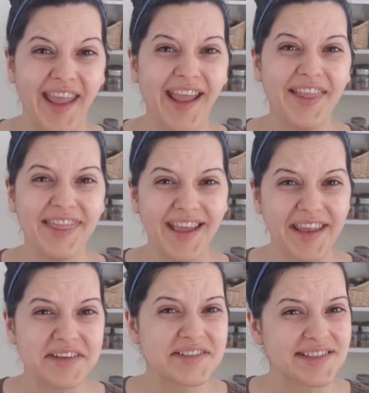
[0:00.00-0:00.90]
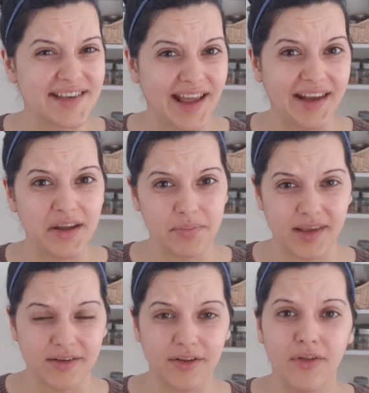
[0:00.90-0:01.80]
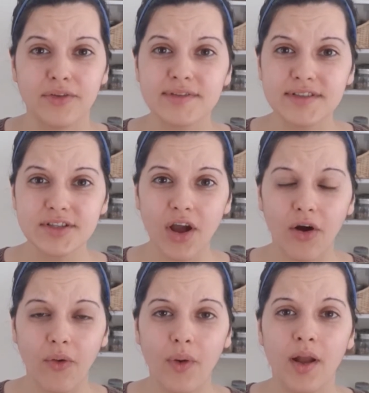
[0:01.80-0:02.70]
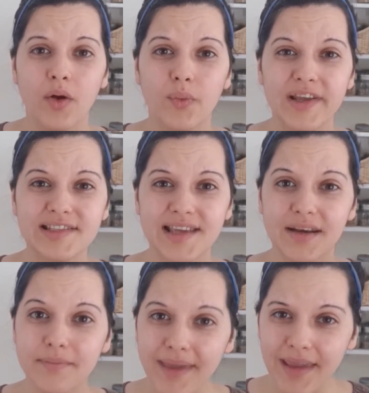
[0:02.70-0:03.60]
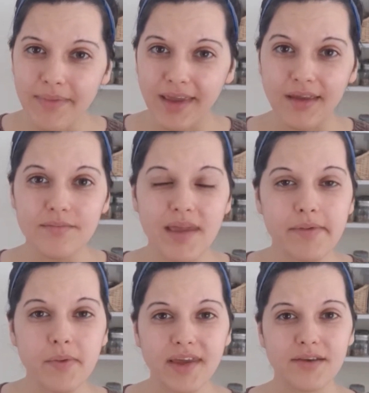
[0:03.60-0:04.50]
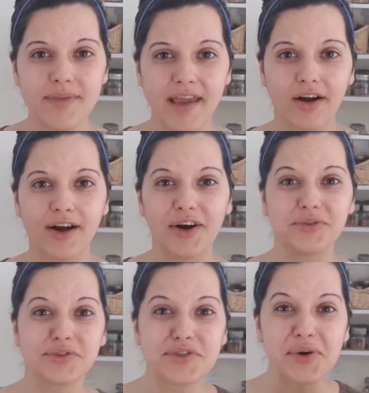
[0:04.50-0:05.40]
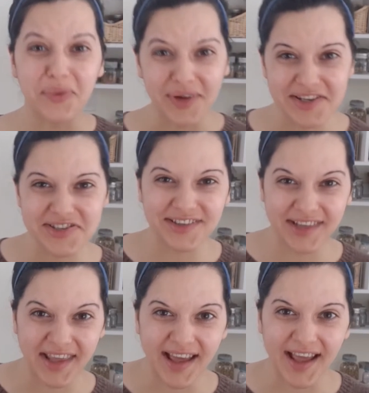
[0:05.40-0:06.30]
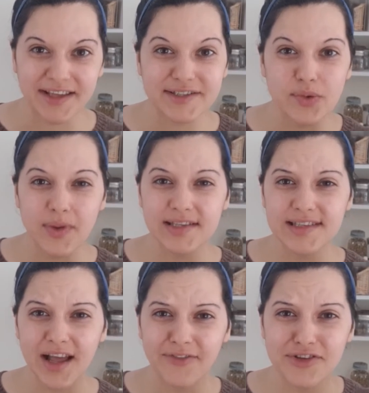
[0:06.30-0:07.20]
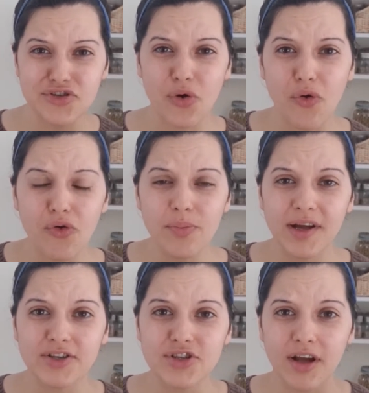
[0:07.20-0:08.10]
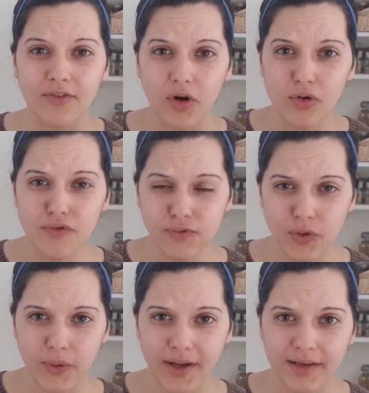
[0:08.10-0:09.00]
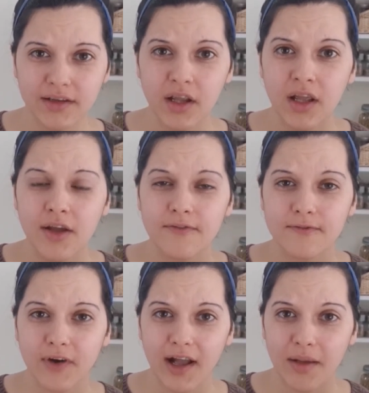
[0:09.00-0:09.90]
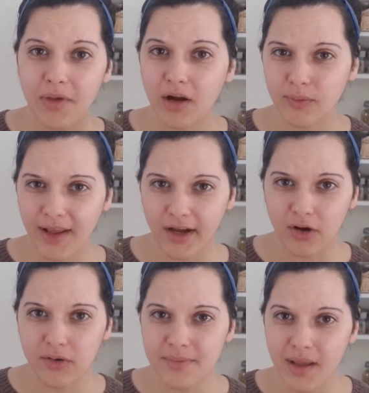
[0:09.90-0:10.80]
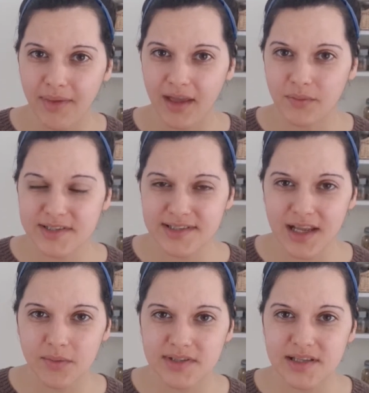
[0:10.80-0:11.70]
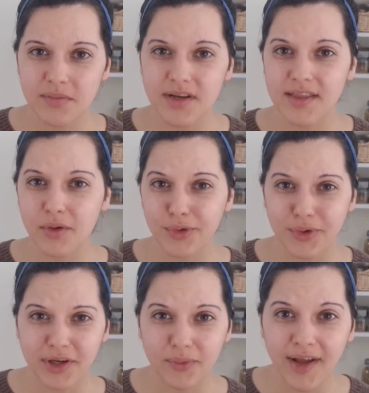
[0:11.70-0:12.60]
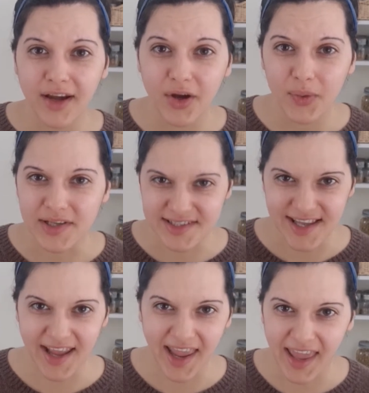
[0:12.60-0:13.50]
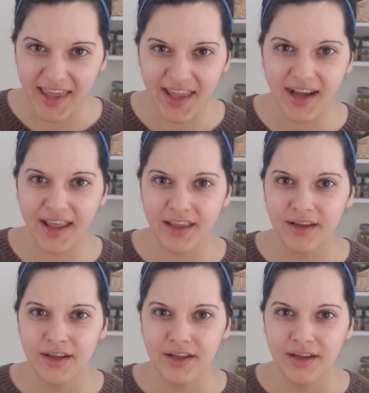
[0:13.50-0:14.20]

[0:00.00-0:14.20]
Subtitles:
and that does not appeal. So we said maybe we could make our own. So originally, guys, we salvaged a whole bunch of oak flooring from a reno. My man was staying with somebody. They were doing a reno. He said, hey, can I